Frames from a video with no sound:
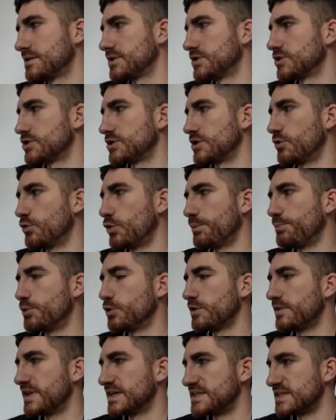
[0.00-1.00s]
So we
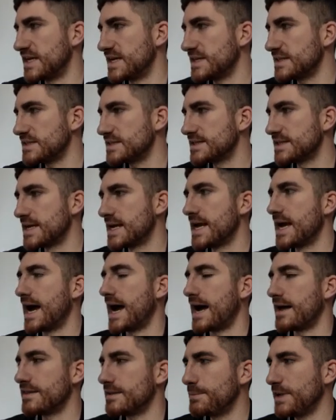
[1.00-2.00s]
put the test
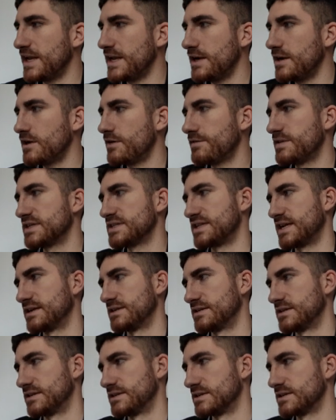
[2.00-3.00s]
at the beginning of the
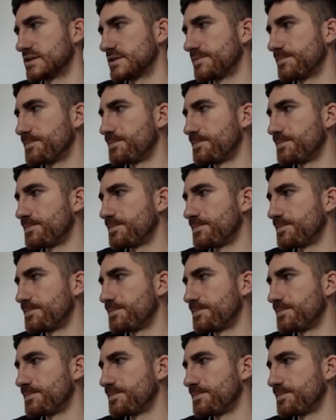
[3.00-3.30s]
sentence.